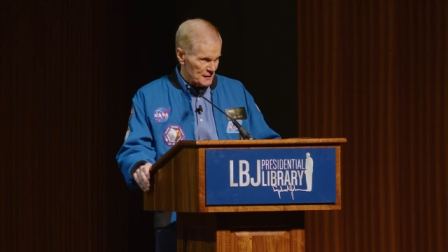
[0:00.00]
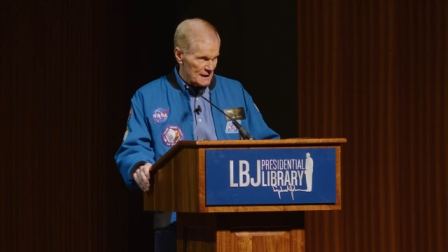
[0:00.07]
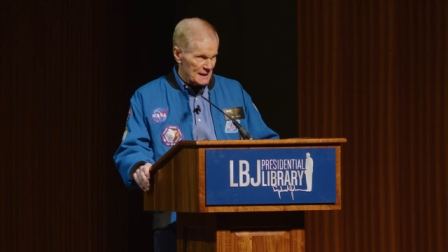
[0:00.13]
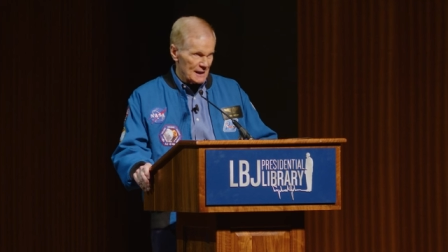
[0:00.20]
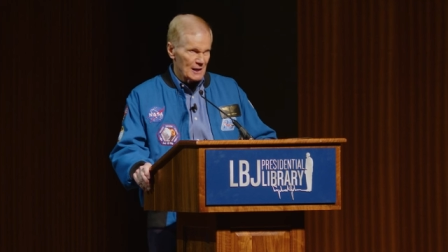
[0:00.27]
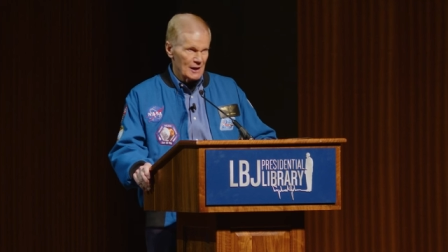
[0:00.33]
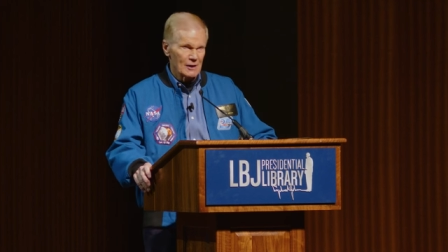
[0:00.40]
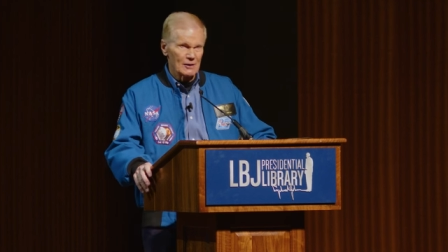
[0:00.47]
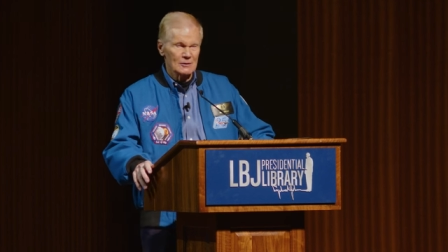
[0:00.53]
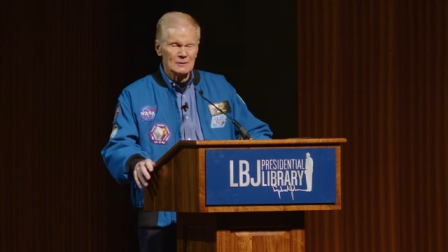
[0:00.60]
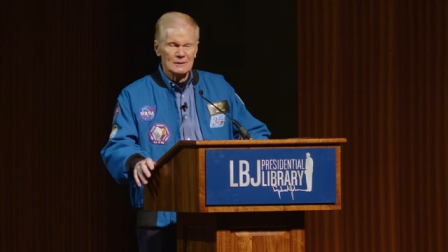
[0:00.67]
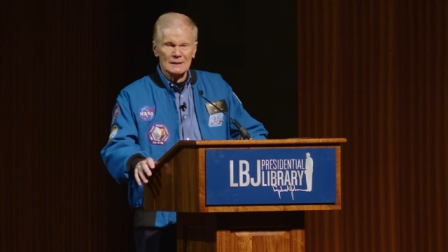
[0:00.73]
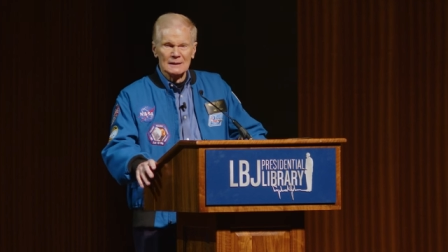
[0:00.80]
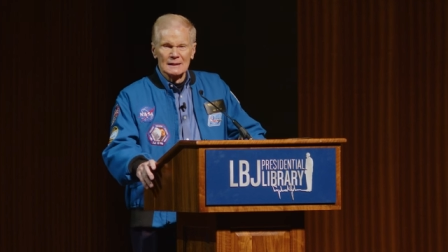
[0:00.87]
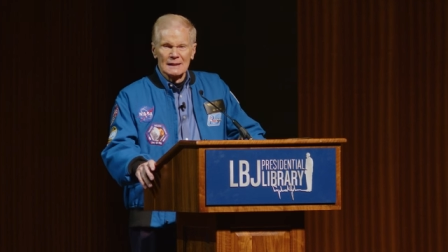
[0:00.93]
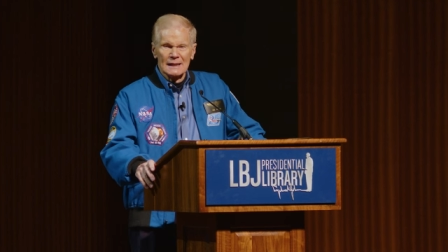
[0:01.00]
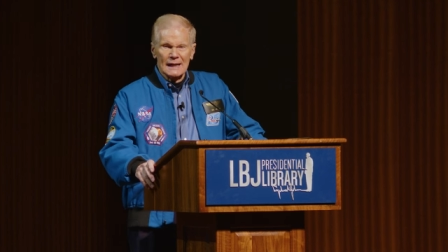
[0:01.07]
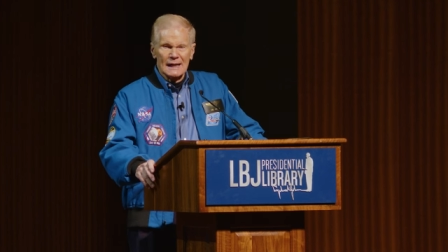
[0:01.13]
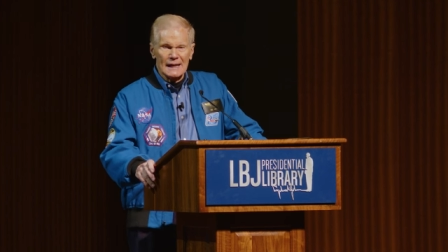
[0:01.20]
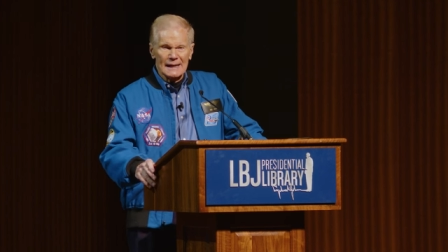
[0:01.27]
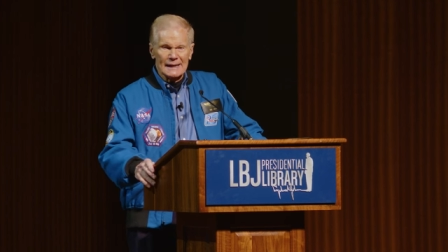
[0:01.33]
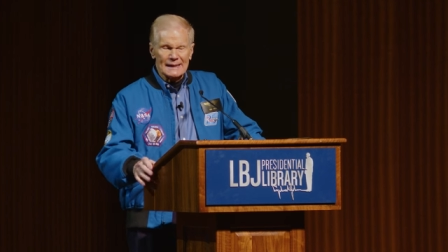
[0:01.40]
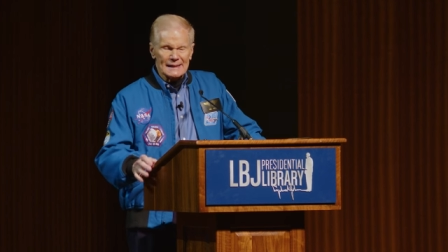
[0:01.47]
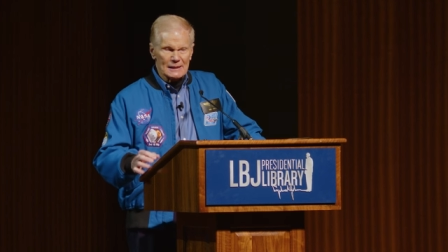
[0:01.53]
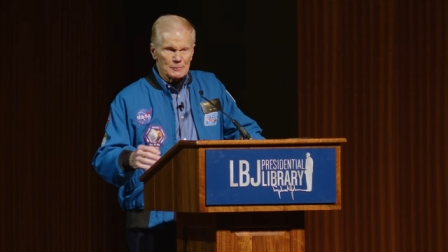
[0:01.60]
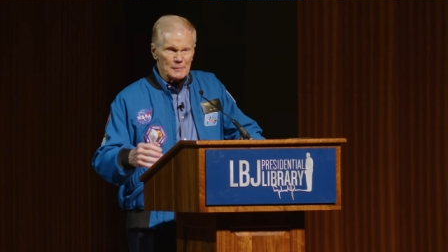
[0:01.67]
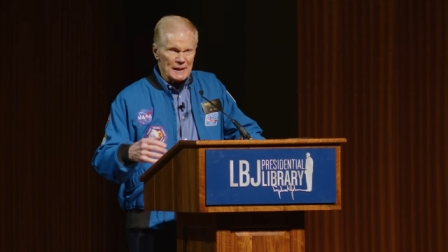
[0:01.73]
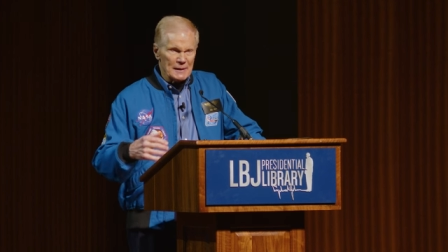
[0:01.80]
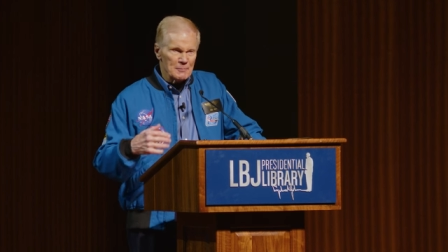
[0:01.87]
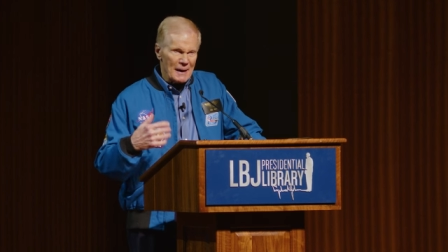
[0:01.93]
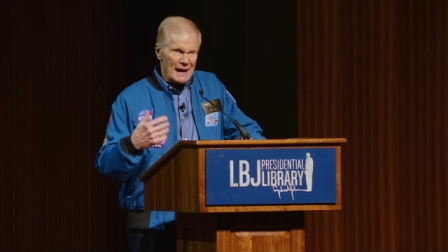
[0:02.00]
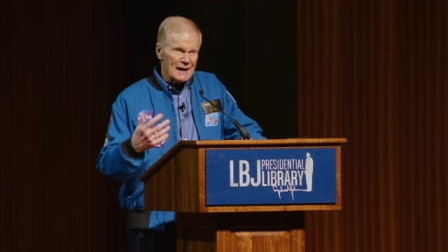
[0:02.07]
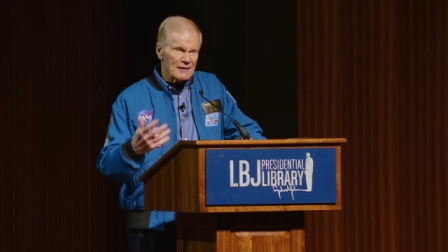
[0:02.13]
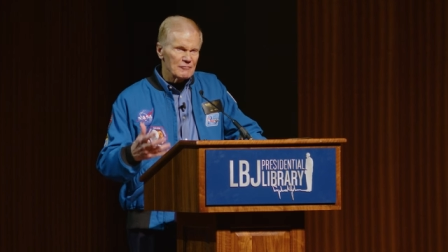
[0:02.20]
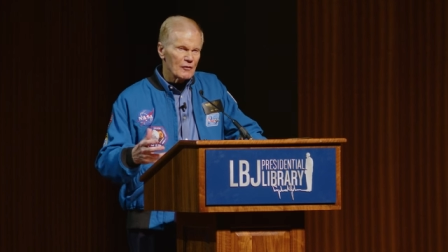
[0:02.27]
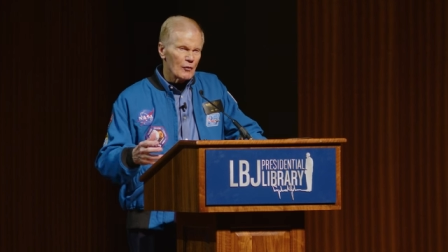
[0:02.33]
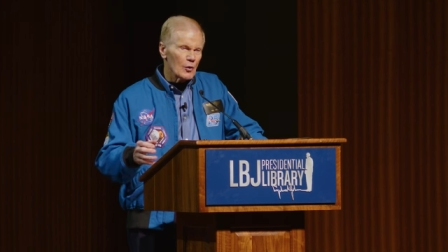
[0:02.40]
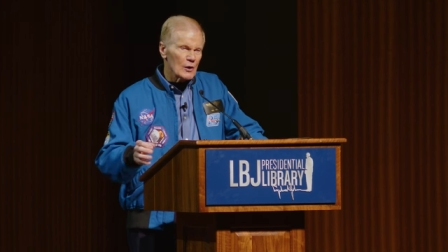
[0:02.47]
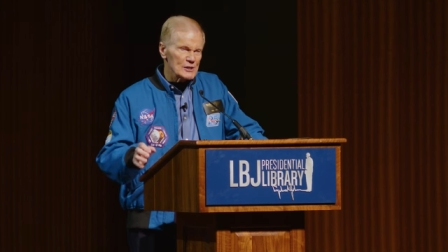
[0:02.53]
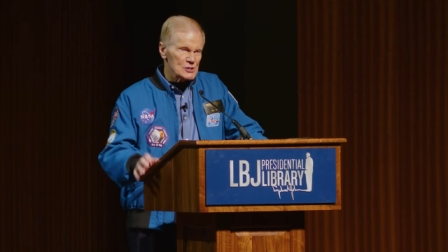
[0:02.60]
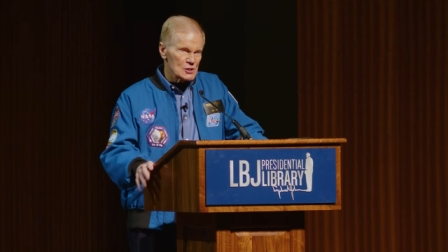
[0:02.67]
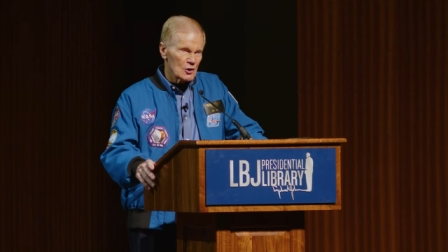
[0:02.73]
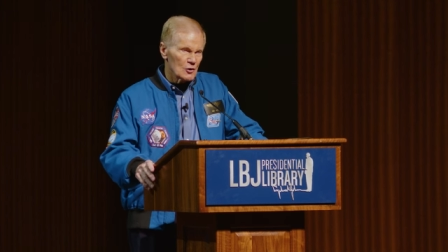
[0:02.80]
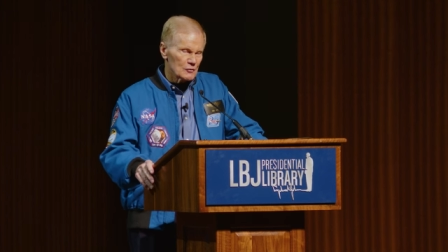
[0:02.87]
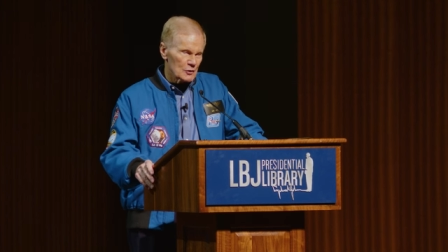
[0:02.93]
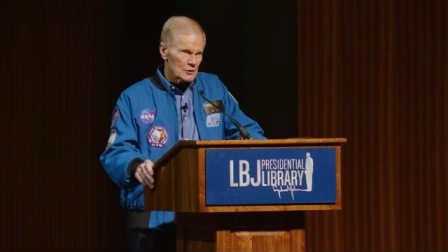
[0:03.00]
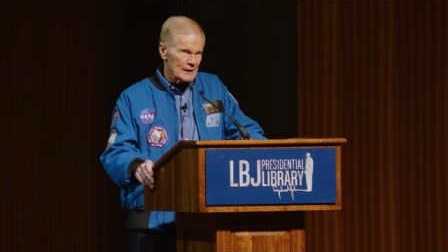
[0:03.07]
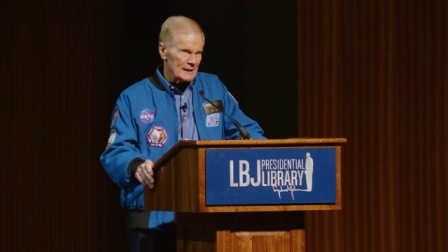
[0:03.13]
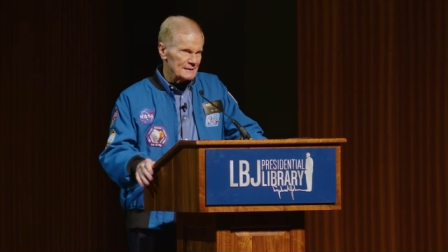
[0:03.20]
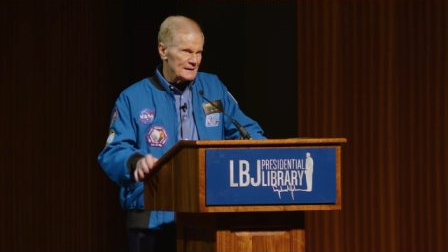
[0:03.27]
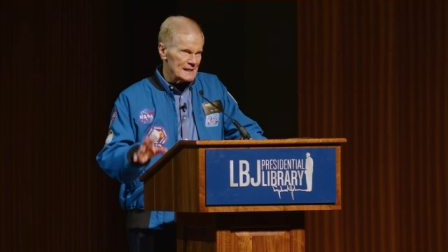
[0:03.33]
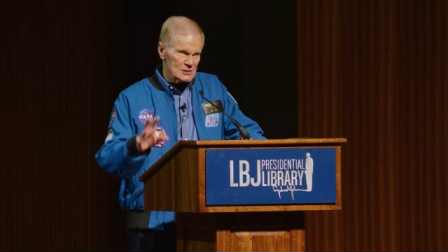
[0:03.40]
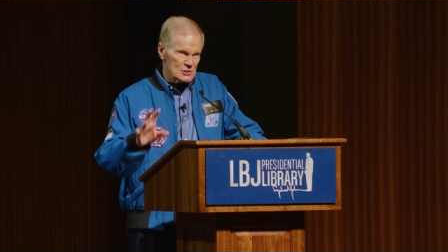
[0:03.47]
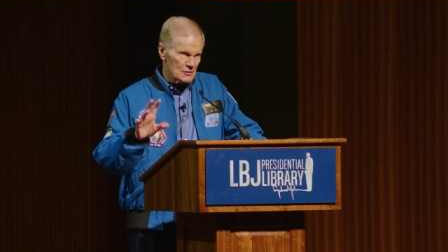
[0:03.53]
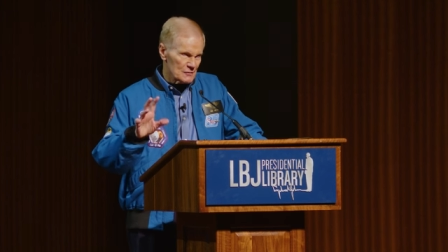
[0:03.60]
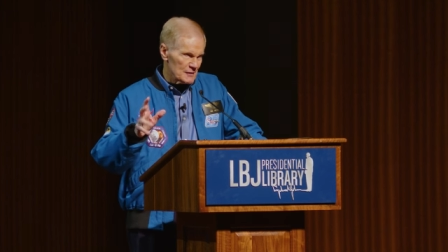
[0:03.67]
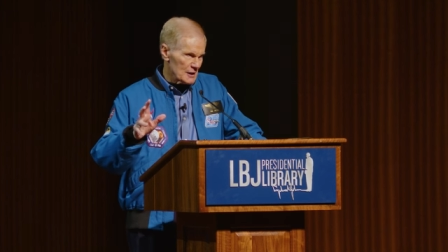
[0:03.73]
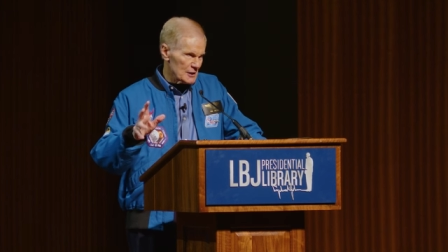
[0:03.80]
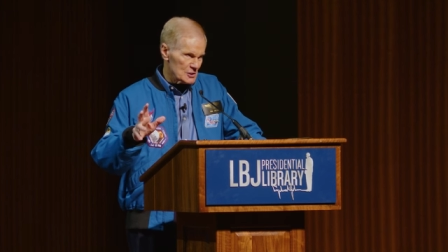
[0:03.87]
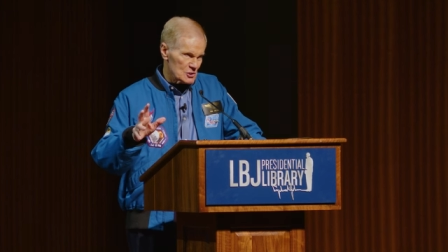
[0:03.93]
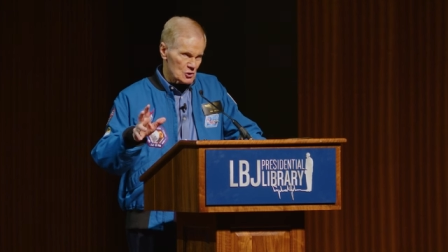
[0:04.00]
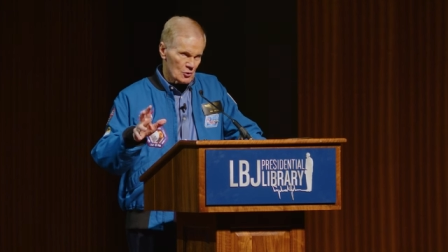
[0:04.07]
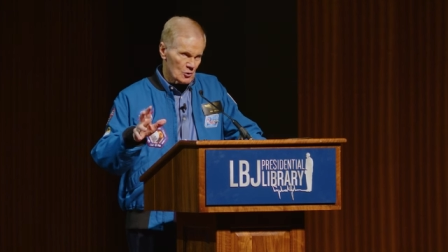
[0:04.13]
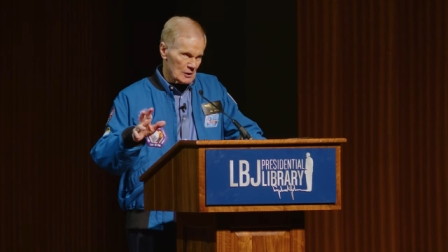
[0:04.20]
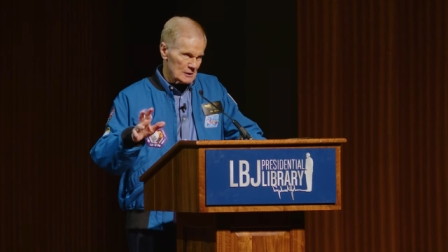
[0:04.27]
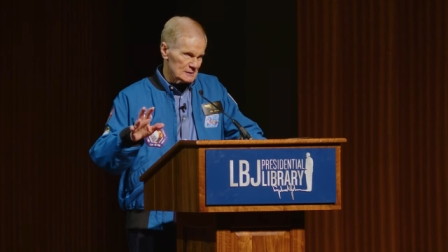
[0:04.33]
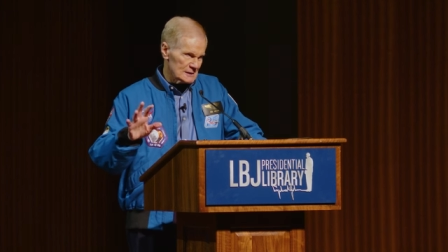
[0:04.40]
video, uh, it'll be my voiceover, and these are very short.